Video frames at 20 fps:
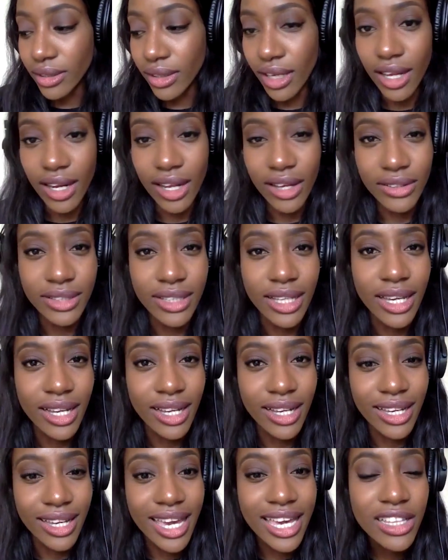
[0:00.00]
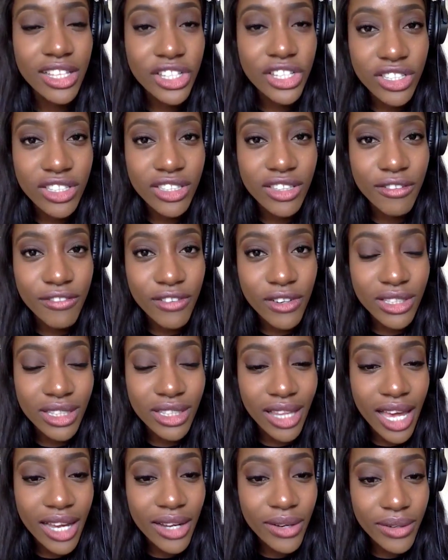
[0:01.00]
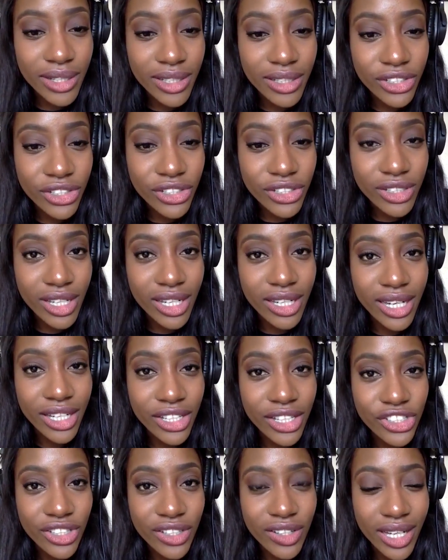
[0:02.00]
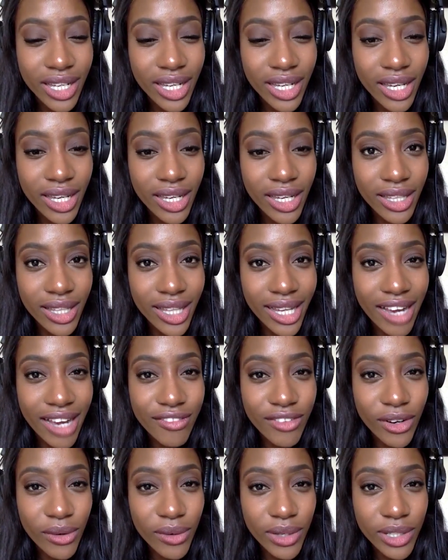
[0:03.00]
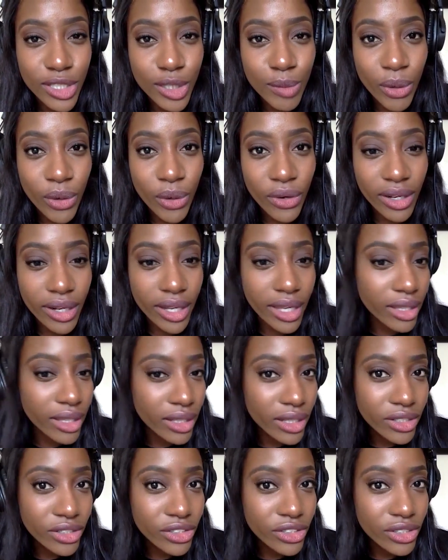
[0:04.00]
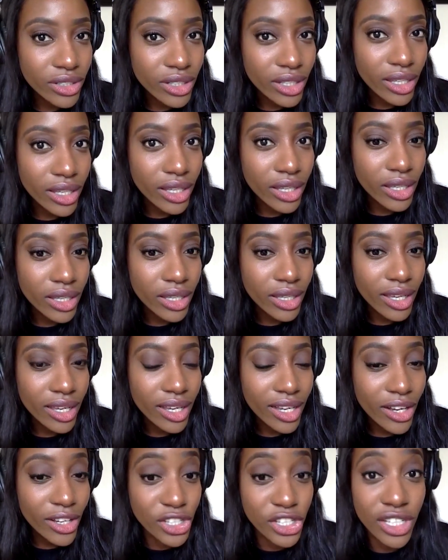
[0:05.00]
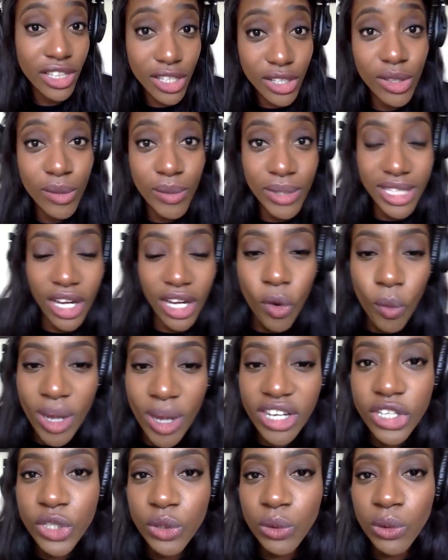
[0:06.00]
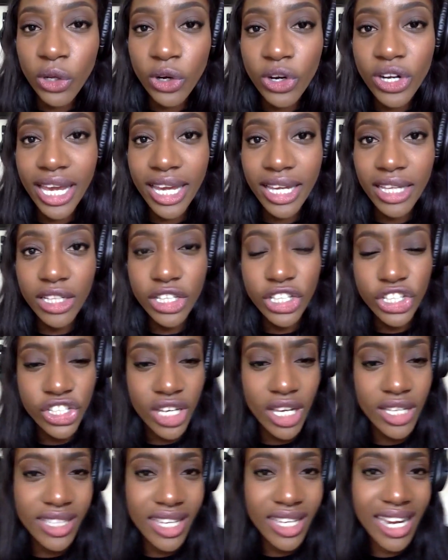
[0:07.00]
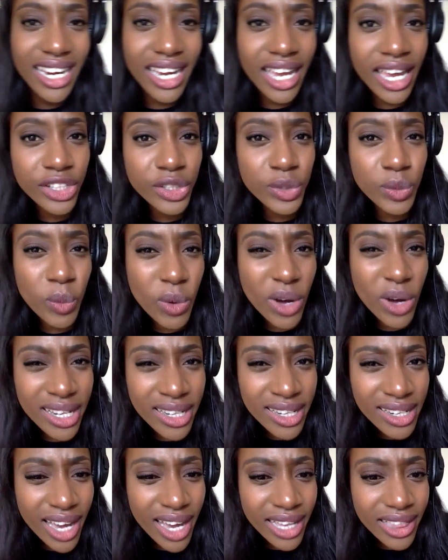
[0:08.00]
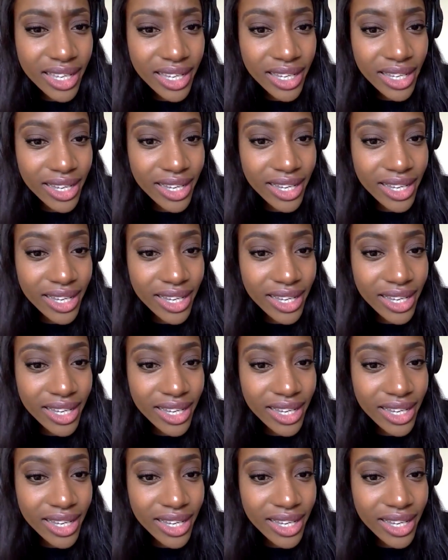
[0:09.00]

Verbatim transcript: And I was like, English is the first language in Nigeria. Like I've always spoken English. Like, cause she literally was when did you learn English? I said at age one, I think.